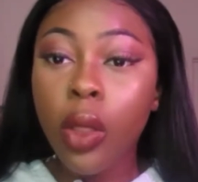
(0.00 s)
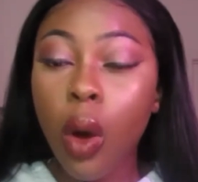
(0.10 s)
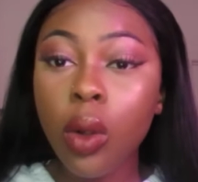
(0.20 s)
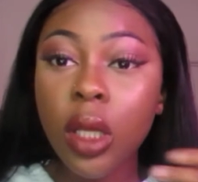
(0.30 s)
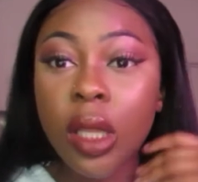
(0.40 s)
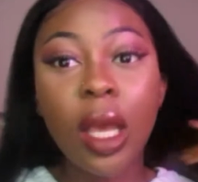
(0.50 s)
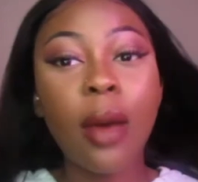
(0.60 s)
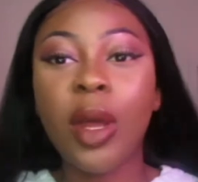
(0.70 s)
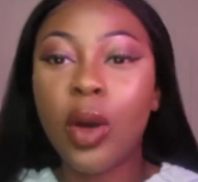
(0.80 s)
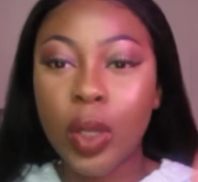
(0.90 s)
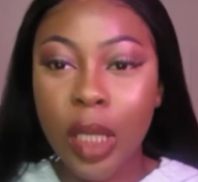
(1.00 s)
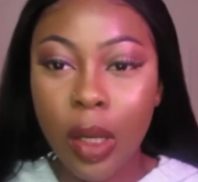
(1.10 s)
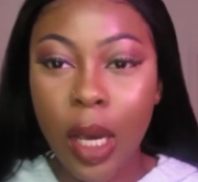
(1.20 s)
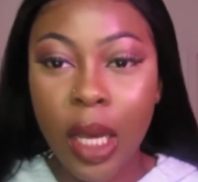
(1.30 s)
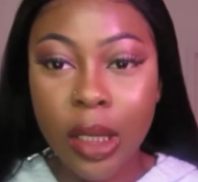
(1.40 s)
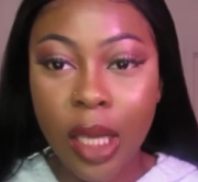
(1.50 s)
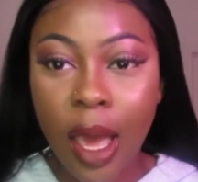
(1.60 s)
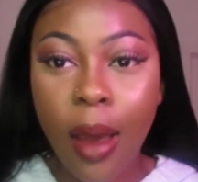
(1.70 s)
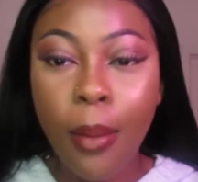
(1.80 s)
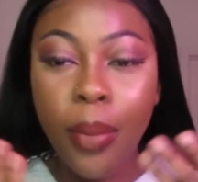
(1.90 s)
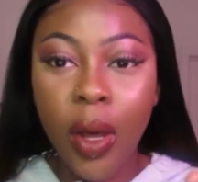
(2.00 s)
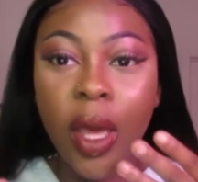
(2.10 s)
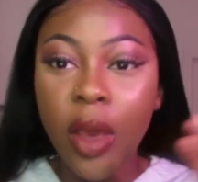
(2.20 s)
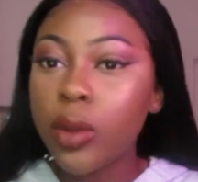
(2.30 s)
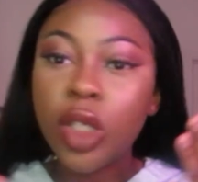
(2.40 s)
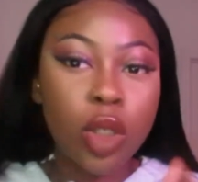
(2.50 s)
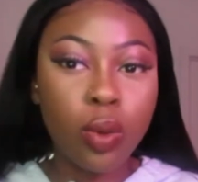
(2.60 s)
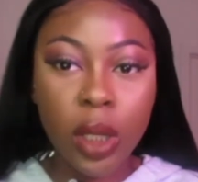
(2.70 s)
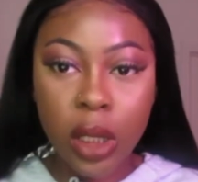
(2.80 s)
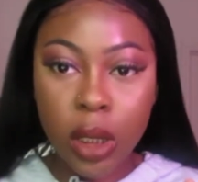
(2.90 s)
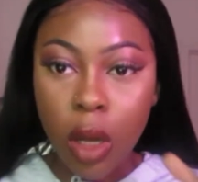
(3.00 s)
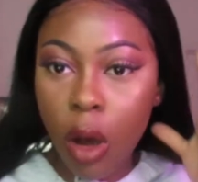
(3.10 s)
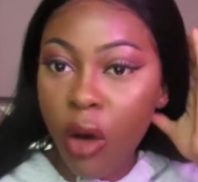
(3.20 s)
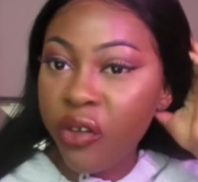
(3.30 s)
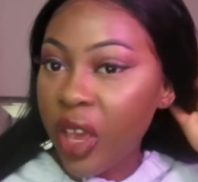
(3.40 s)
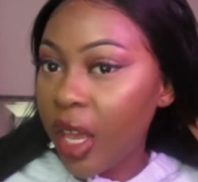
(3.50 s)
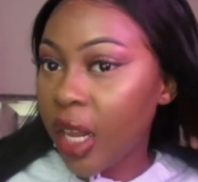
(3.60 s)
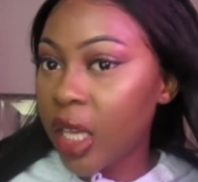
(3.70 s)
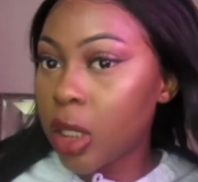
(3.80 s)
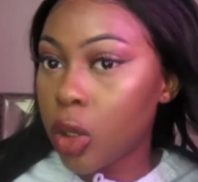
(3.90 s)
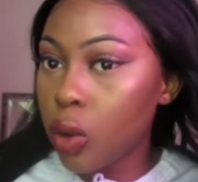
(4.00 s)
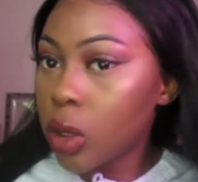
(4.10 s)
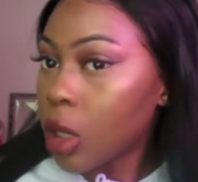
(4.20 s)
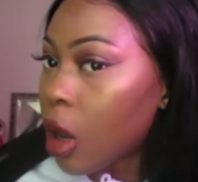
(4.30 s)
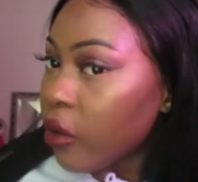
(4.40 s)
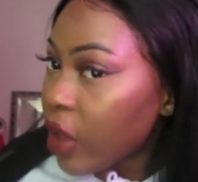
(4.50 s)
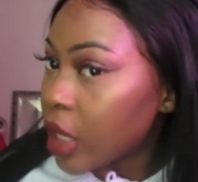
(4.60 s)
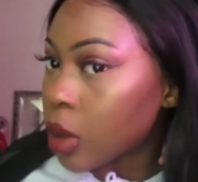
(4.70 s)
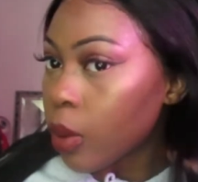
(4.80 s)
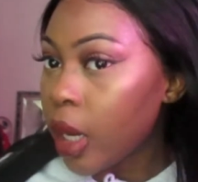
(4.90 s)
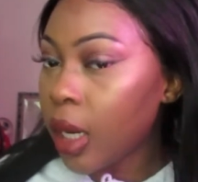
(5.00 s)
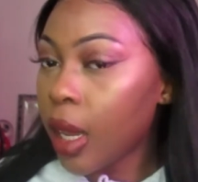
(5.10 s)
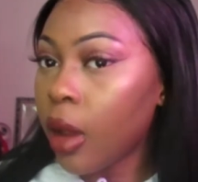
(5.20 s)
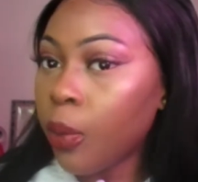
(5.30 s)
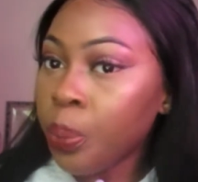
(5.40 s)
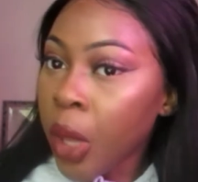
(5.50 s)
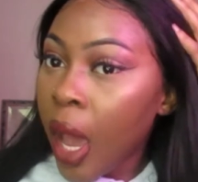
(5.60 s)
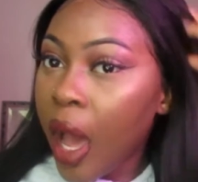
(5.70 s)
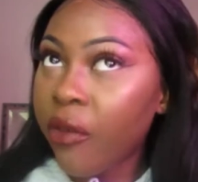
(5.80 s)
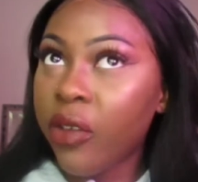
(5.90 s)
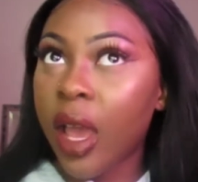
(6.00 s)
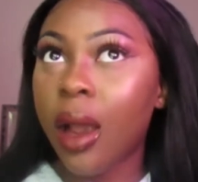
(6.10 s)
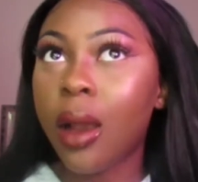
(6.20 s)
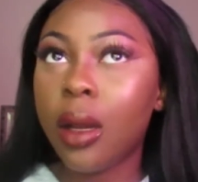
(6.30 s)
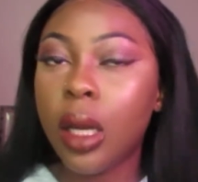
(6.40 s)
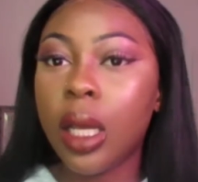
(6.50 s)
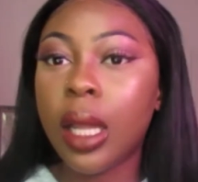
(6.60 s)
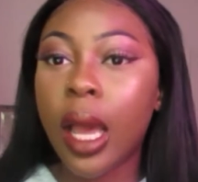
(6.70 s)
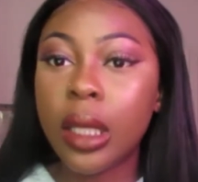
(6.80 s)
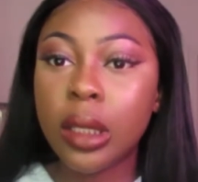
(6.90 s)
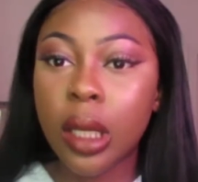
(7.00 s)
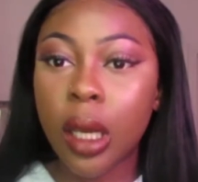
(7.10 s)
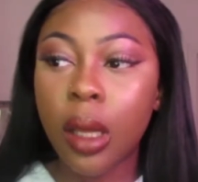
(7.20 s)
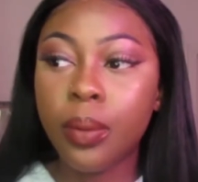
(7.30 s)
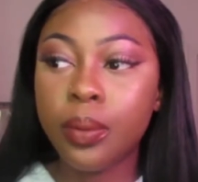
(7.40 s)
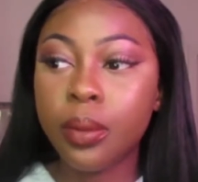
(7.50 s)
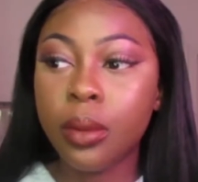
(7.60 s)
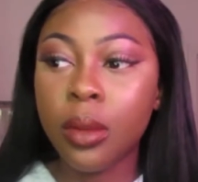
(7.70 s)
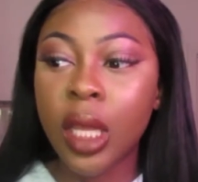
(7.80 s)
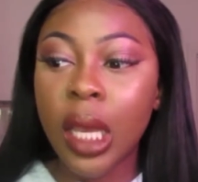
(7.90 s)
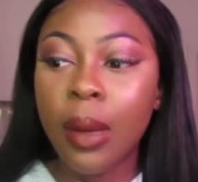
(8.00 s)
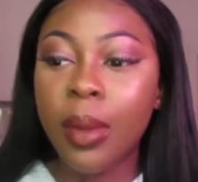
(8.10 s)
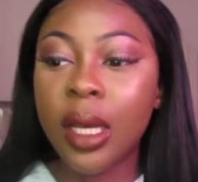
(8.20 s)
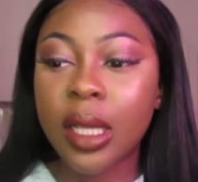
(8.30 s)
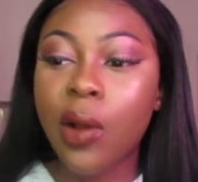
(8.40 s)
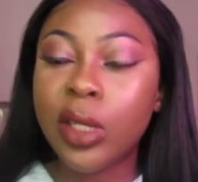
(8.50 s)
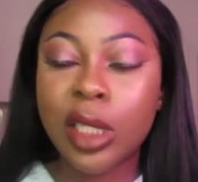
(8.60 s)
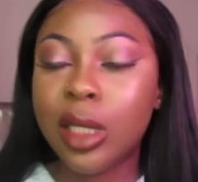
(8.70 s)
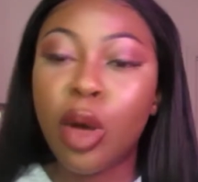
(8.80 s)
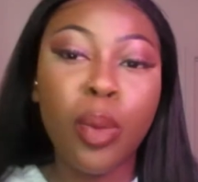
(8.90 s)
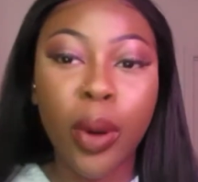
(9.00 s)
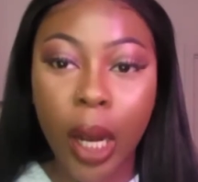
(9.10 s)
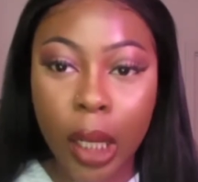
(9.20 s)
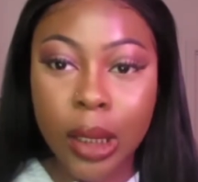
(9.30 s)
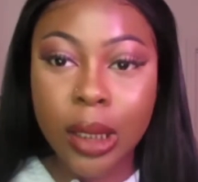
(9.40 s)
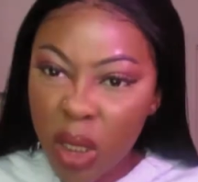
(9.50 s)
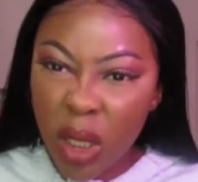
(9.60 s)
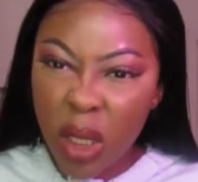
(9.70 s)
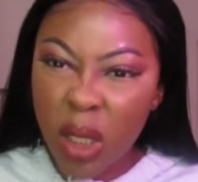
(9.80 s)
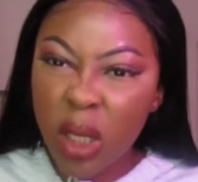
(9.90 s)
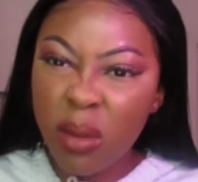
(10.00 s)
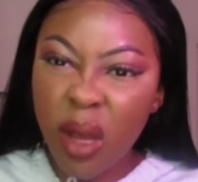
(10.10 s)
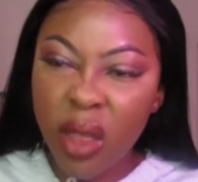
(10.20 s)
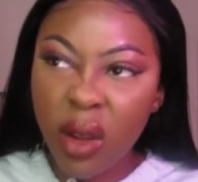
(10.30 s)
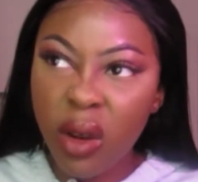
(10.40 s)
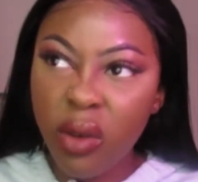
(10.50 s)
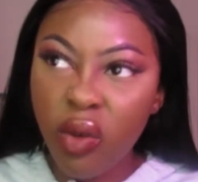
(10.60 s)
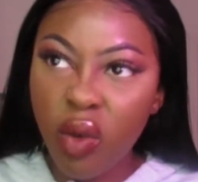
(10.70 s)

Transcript: the only thing, I'm not going to tell you guys yet, but it was just really soft, and it's still soft as of right now. I flat ironed it last night because I was just so pressed. This is my third or